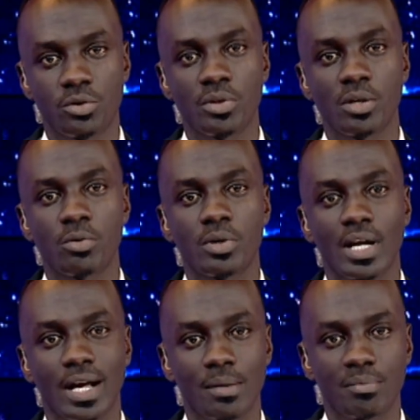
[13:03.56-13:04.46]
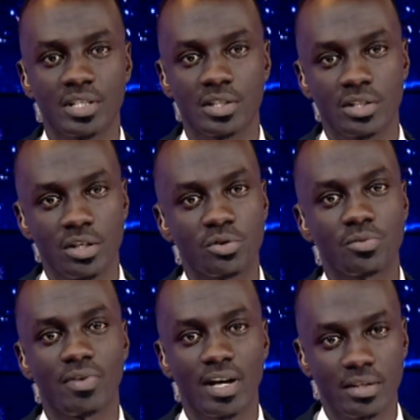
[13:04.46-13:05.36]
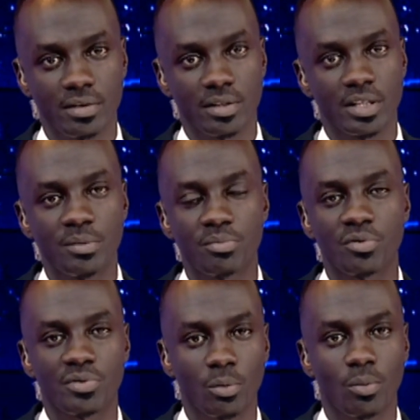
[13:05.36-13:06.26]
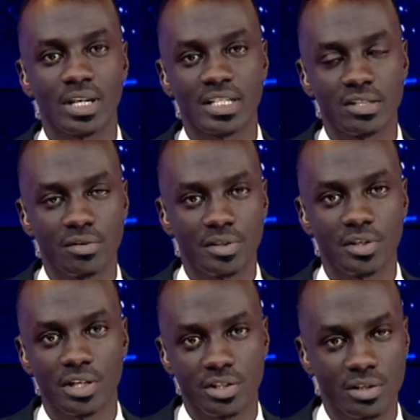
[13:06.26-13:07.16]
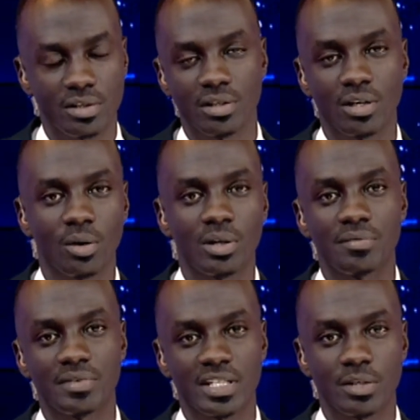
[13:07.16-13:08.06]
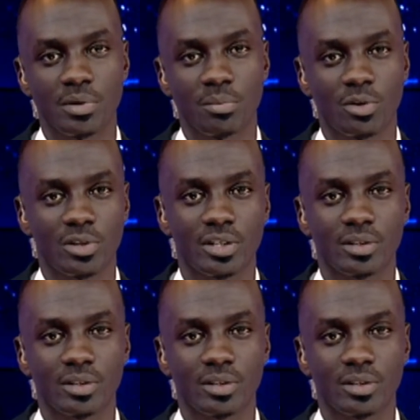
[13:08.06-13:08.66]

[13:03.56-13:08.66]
to the Huye campus to further improve the quality of education. Olim Nete with more.